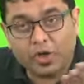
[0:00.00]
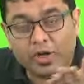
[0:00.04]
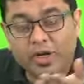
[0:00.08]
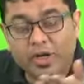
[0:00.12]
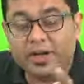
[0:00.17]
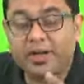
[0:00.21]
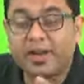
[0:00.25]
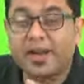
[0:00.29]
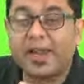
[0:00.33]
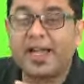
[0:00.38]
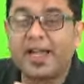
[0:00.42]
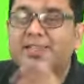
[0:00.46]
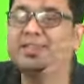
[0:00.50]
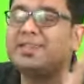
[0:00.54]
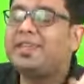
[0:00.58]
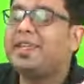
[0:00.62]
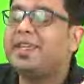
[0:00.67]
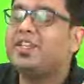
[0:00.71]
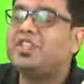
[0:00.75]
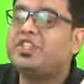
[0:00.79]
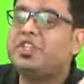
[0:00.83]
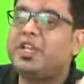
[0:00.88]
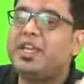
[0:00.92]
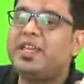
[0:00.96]
a
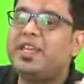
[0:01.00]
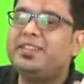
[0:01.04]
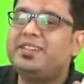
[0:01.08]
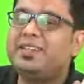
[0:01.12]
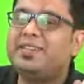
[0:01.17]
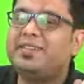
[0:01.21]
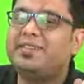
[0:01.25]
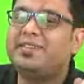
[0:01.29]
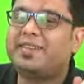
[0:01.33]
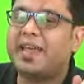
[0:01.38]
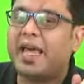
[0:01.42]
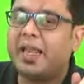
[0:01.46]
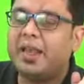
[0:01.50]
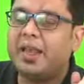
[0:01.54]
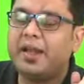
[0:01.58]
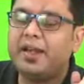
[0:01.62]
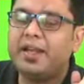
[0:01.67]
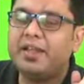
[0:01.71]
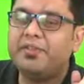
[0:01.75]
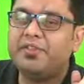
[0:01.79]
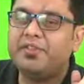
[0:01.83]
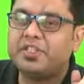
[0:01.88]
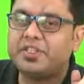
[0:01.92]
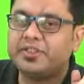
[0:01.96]
drastic change in
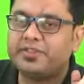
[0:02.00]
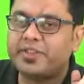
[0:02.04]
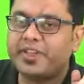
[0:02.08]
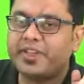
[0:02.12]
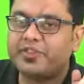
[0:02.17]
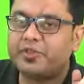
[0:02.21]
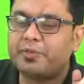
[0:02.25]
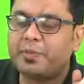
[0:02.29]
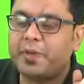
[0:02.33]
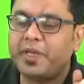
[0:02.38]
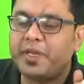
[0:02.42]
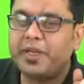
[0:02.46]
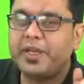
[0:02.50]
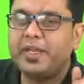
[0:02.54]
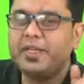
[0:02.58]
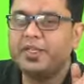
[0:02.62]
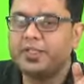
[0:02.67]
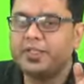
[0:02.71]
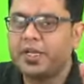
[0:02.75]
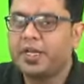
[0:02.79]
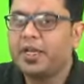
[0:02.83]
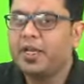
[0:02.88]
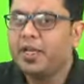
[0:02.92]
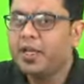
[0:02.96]
salinity which is experienced